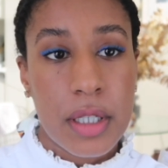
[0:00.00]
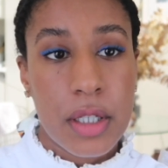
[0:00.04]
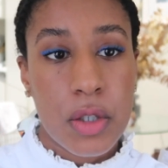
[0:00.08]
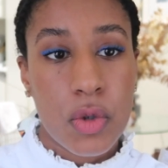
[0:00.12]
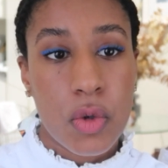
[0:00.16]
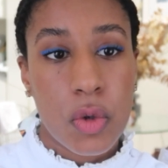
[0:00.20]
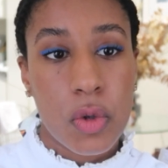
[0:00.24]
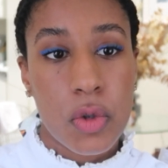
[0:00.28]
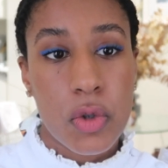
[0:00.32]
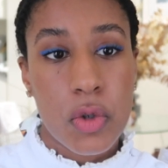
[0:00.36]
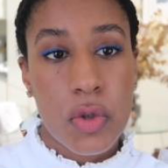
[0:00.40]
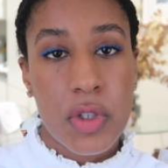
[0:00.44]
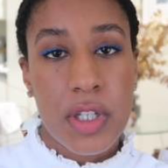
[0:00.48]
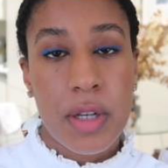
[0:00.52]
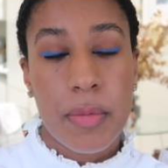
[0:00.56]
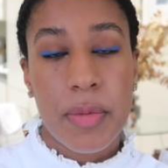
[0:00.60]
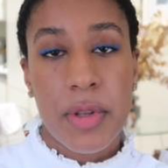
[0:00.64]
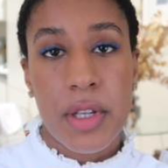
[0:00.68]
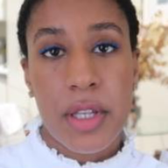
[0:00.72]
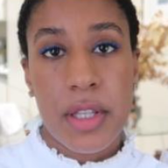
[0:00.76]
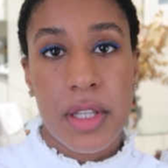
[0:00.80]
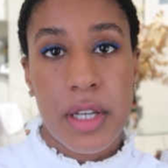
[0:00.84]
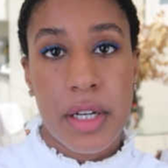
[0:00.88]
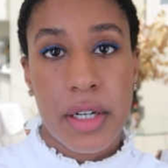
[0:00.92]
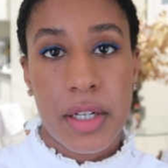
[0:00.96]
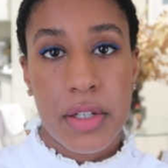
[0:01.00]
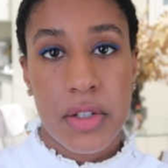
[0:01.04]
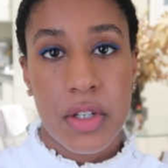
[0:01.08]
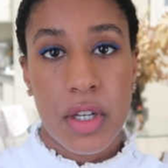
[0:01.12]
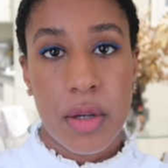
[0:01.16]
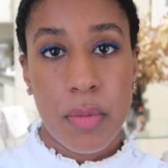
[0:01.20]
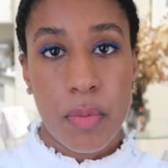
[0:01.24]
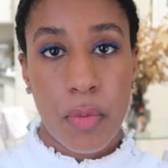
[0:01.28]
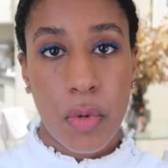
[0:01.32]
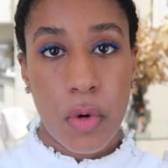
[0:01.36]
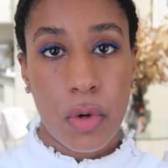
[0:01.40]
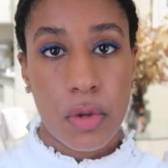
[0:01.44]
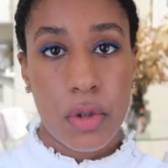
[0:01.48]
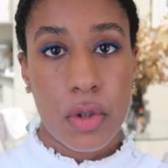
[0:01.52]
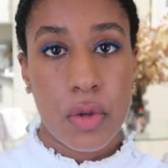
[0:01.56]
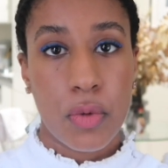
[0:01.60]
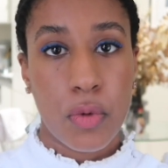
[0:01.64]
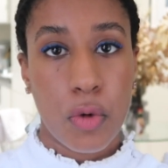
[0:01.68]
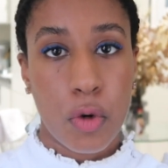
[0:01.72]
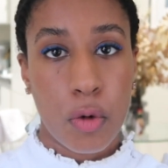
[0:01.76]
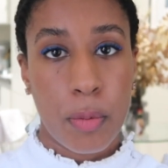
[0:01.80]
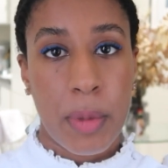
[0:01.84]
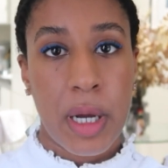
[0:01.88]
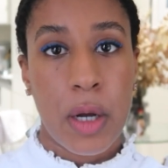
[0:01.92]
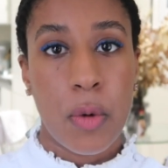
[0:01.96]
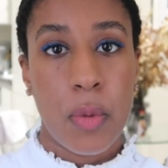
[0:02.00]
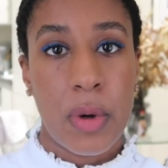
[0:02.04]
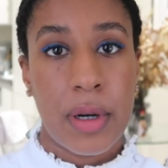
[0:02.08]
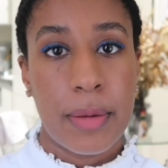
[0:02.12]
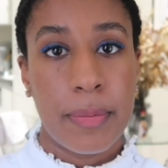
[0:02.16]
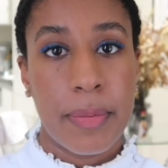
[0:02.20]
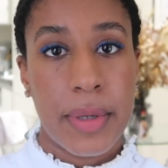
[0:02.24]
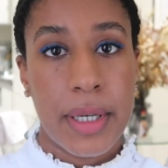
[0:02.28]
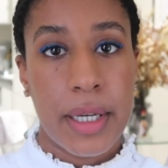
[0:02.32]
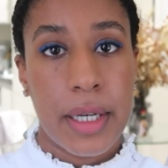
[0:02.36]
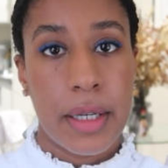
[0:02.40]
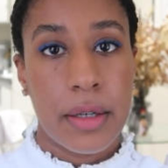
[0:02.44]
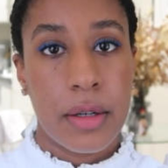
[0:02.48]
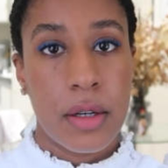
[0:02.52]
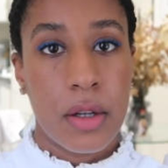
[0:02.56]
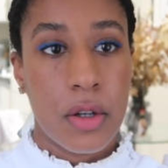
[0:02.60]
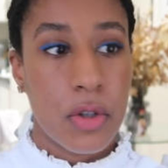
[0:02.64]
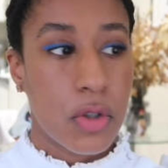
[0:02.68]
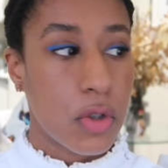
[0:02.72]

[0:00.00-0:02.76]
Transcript: is also something that is important for my well-being.